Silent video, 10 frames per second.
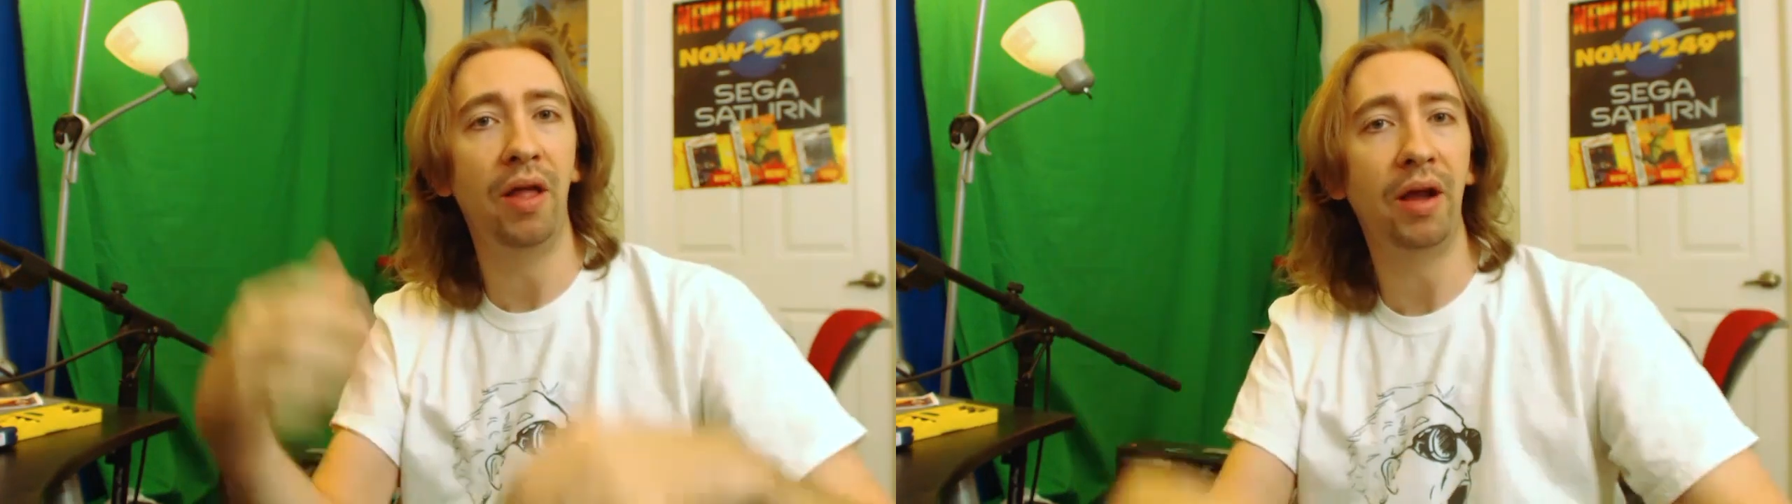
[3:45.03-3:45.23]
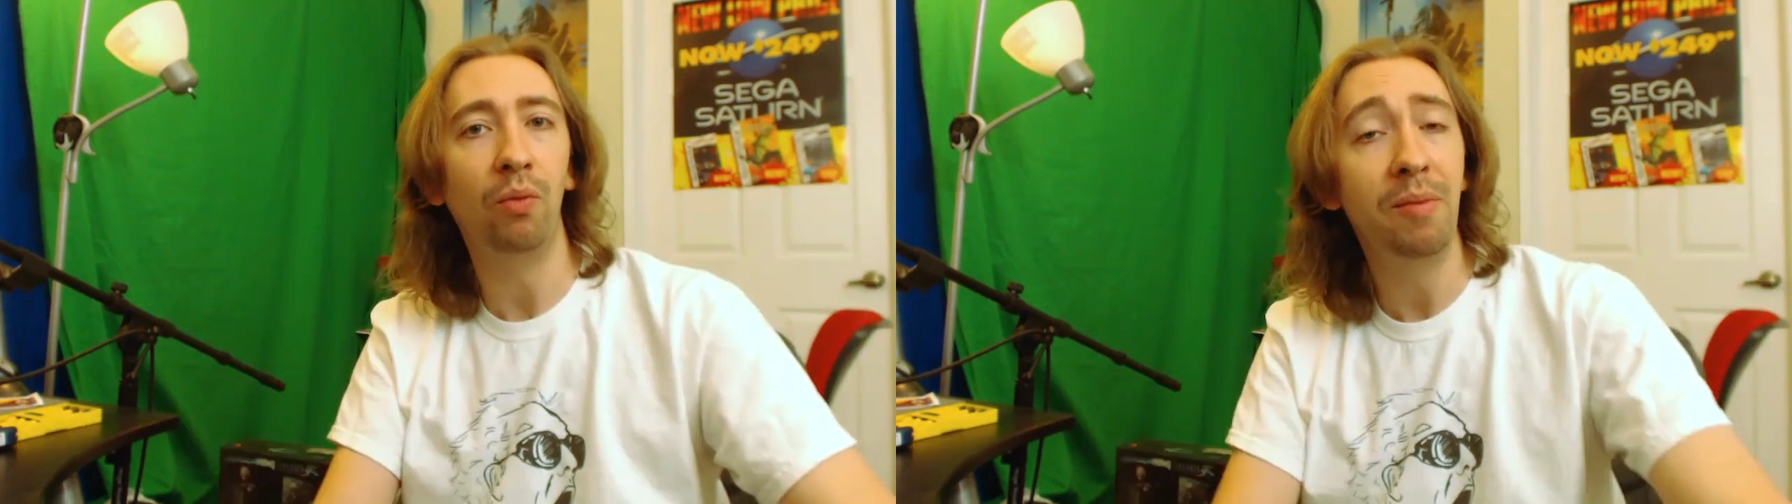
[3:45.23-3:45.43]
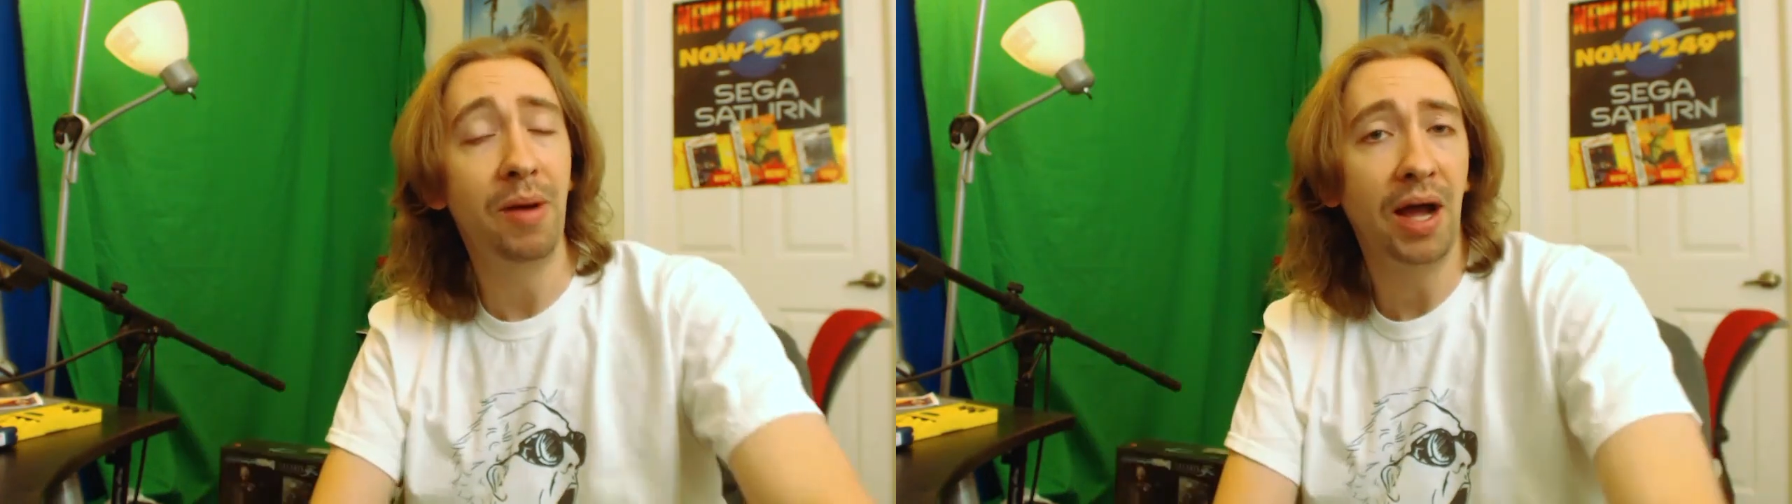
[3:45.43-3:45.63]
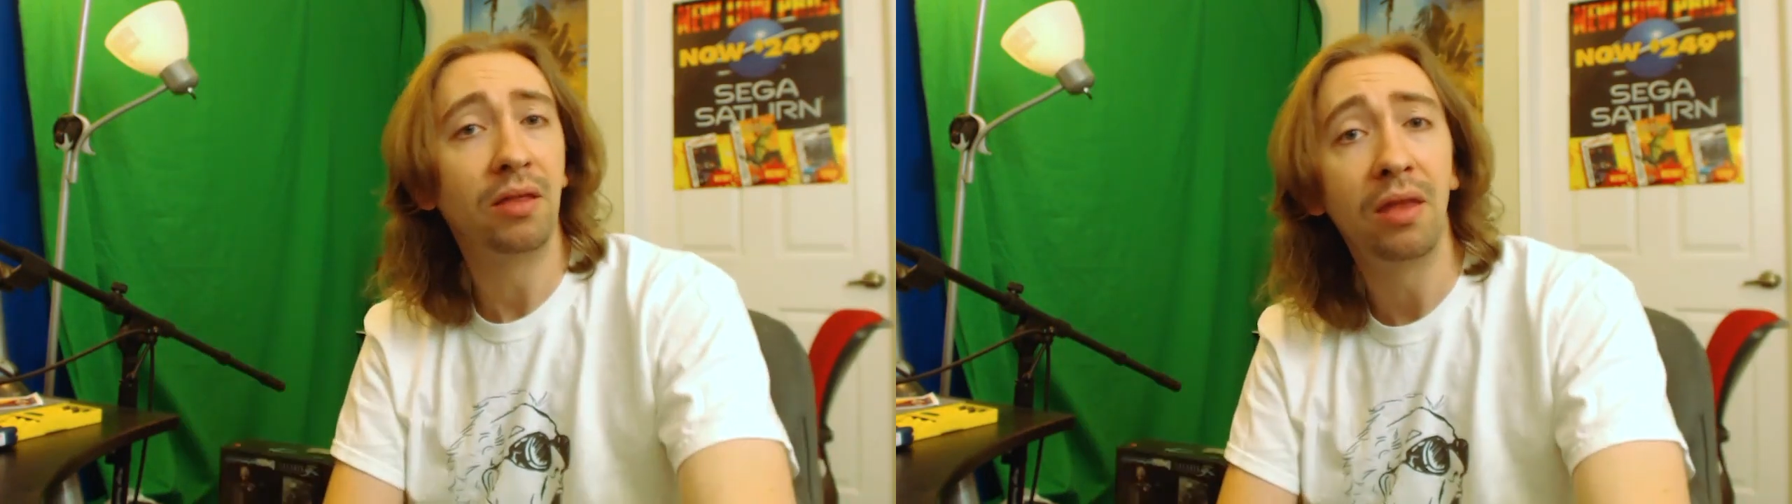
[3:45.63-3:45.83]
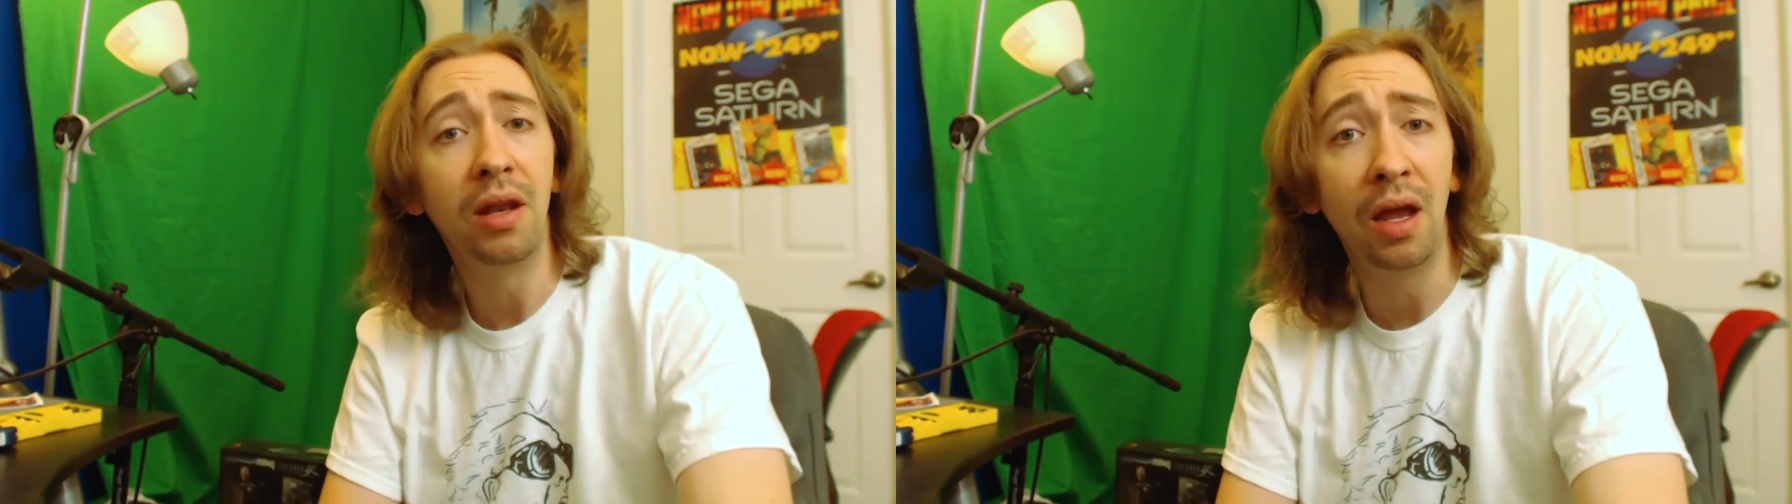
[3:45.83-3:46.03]
like way back
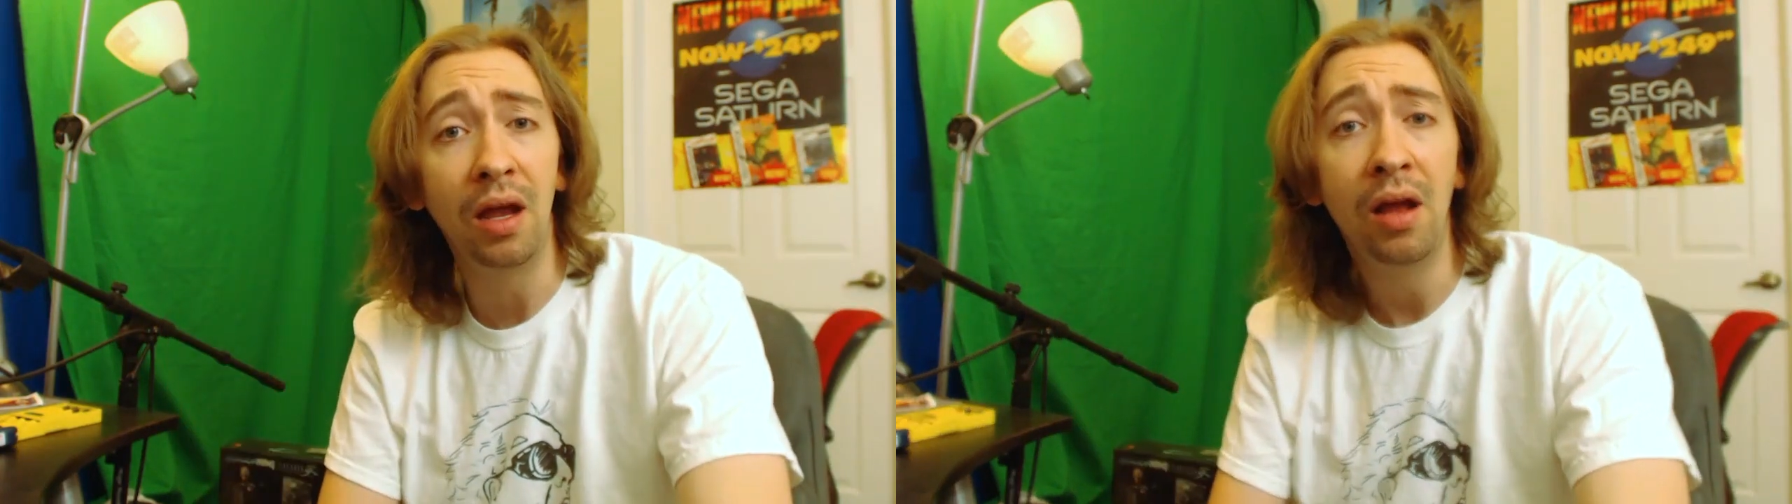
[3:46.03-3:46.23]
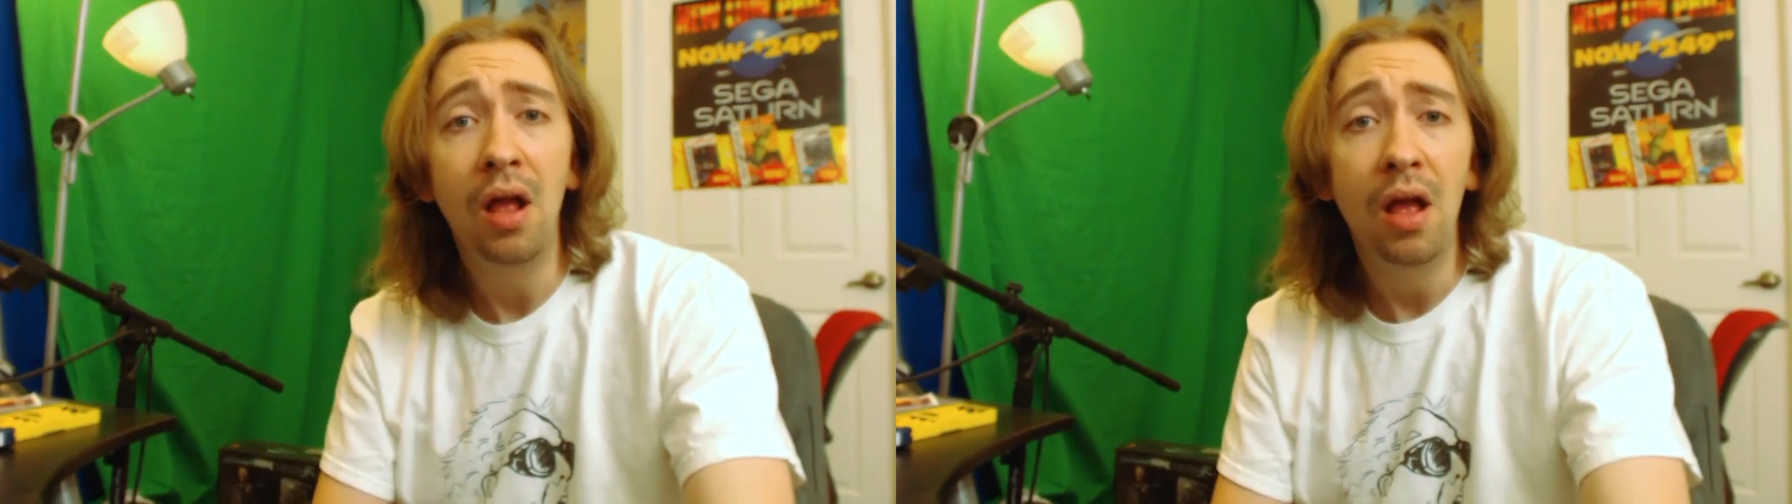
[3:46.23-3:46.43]
in the day.